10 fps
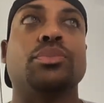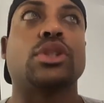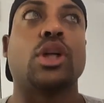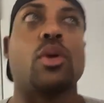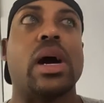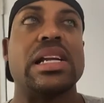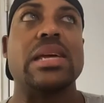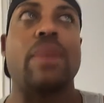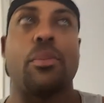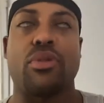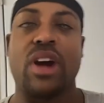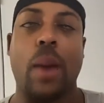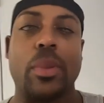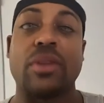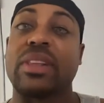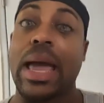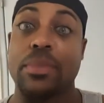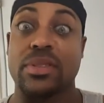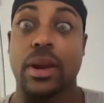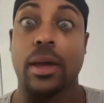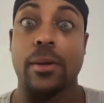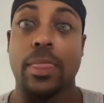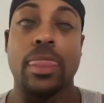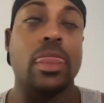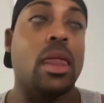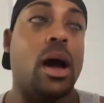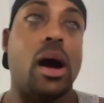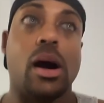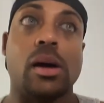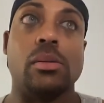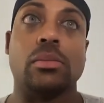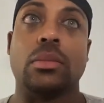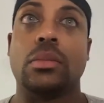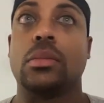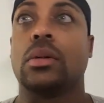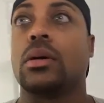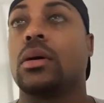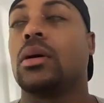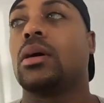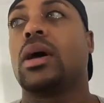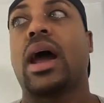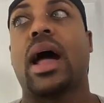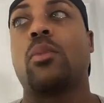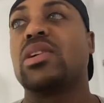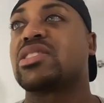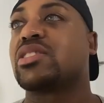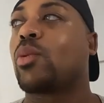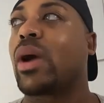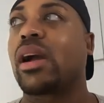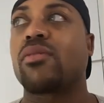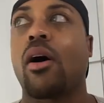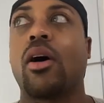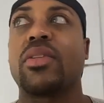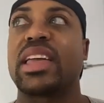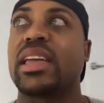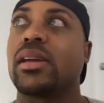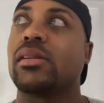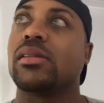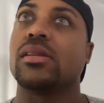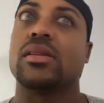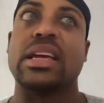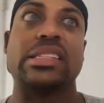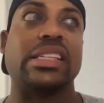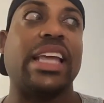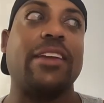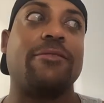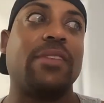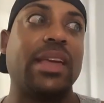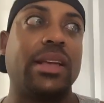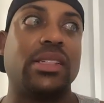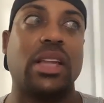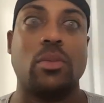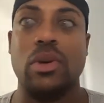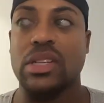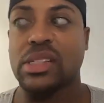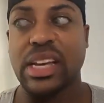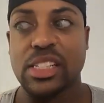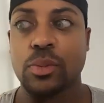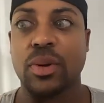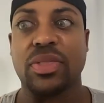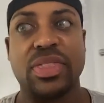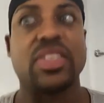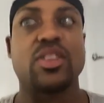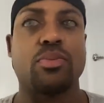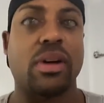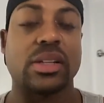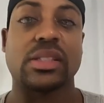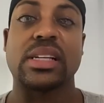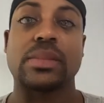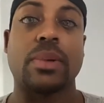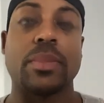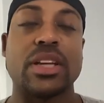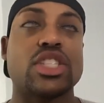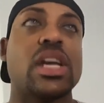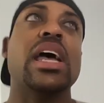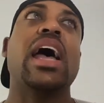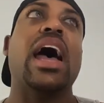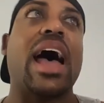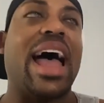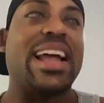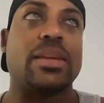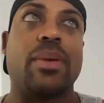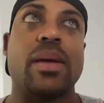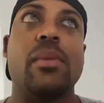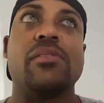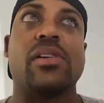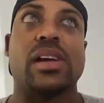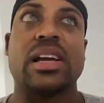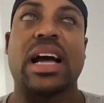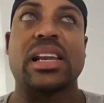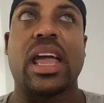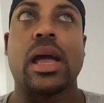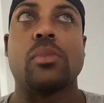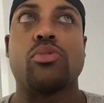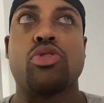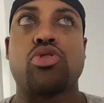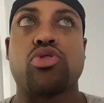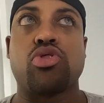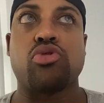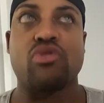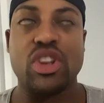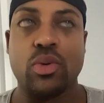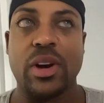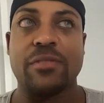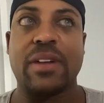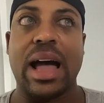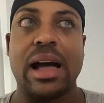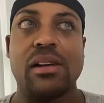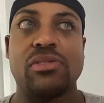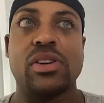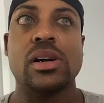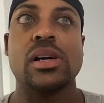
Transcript: So I did my preoperative labs today. I wasn't aware of all the insulated fees that were assessed with this process, but bitch, I had to pay motherfucking goddamn $325